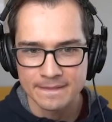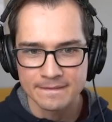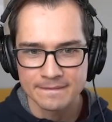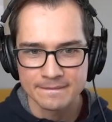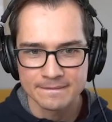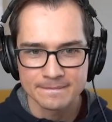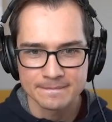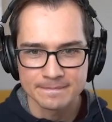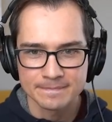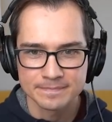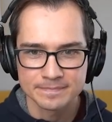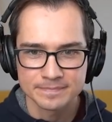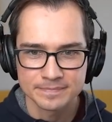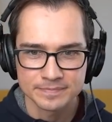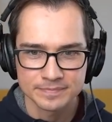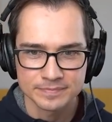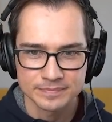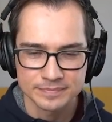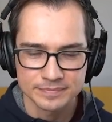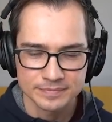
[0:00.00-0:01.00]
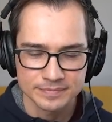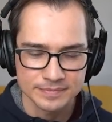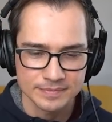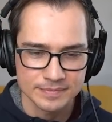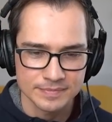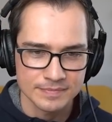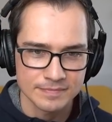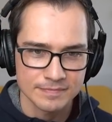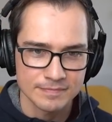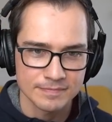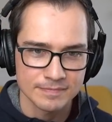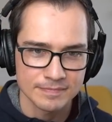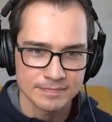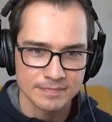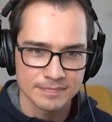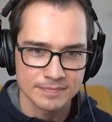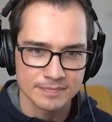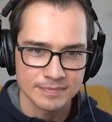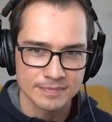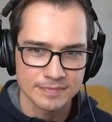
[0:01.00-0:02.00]

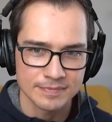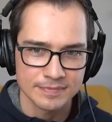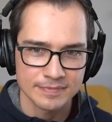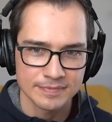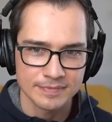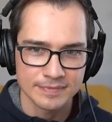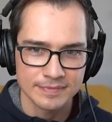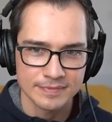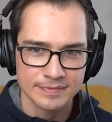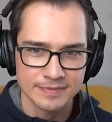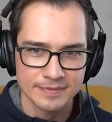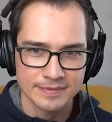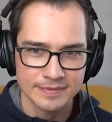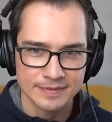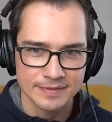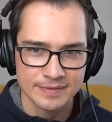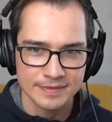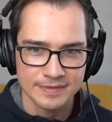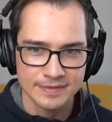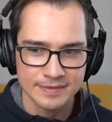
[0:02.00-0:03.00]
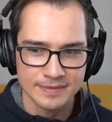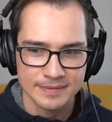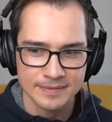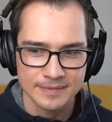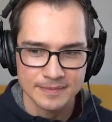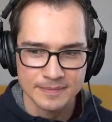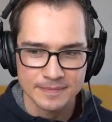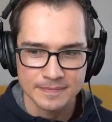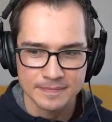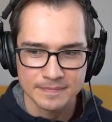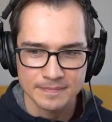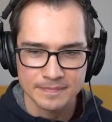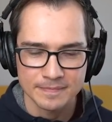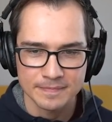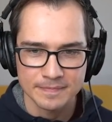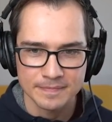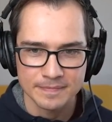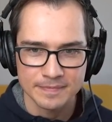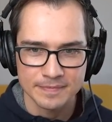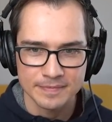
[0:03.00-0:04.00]

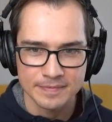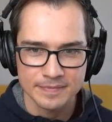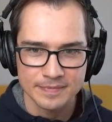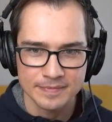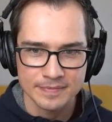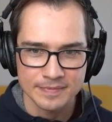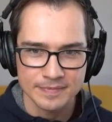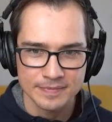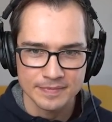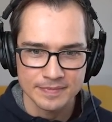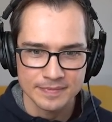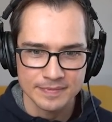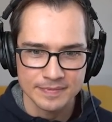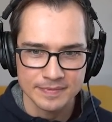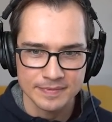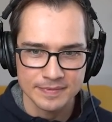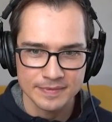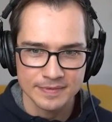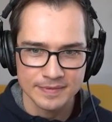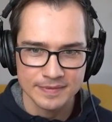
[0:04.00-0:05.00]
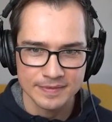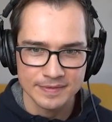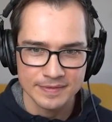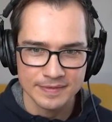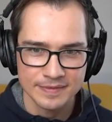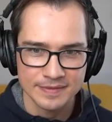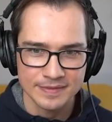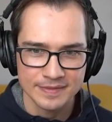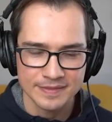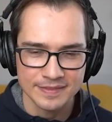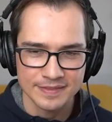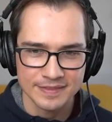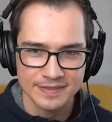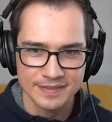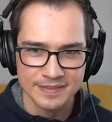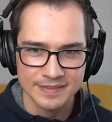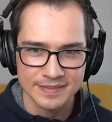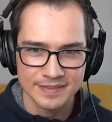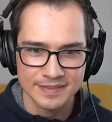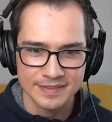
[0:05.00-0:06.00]

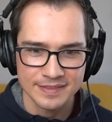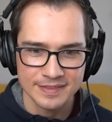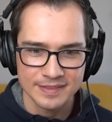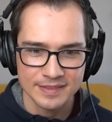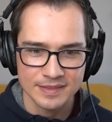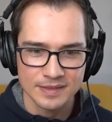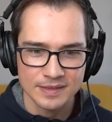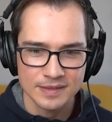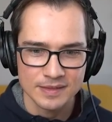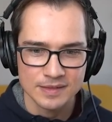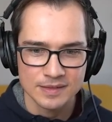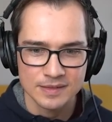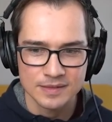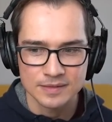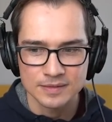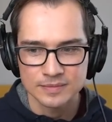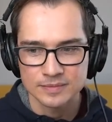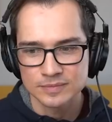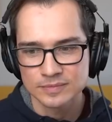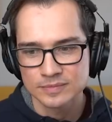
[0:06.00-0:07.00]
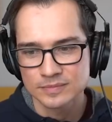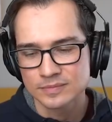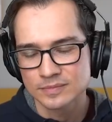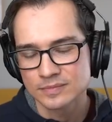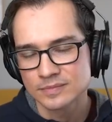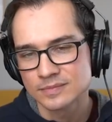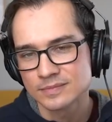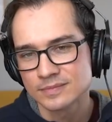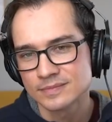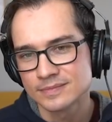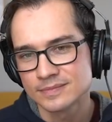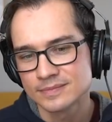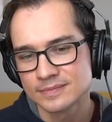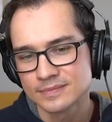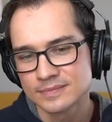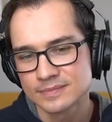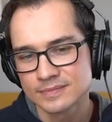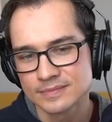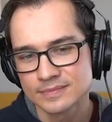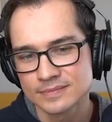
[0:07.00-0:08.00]
[no speech]